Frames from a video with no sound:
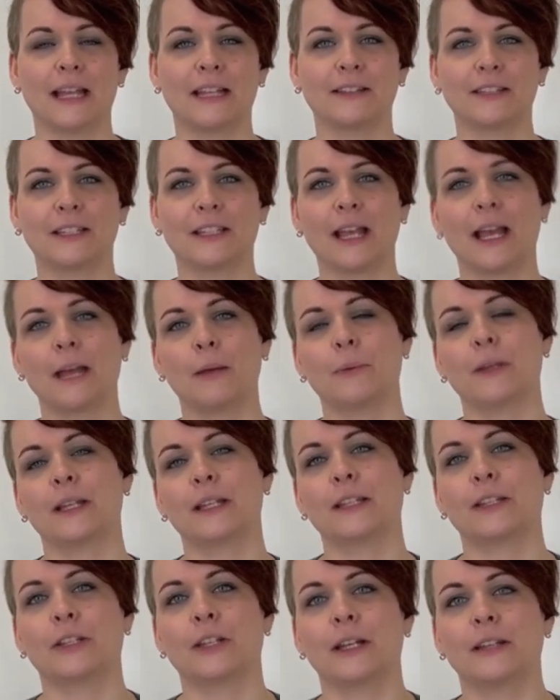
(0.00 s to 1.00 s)
And today we
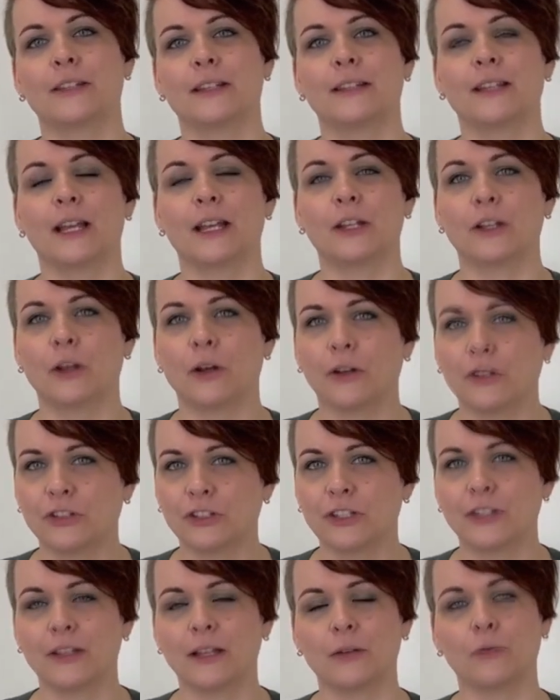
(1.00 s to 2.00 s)
discuss a
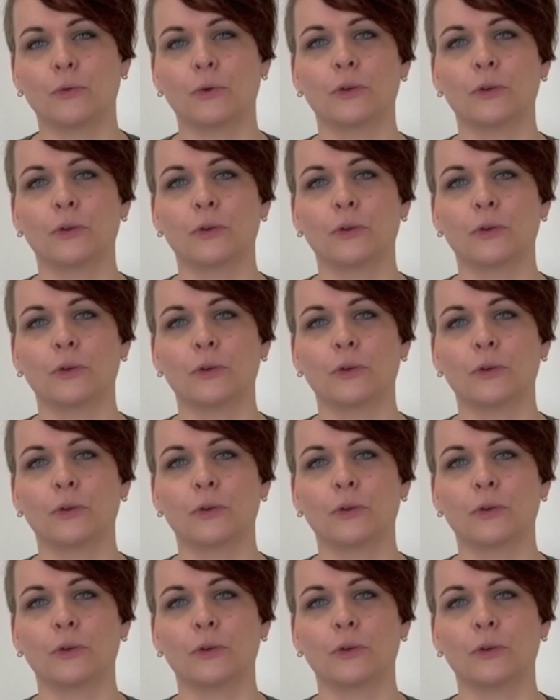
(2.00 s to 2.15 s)
technology that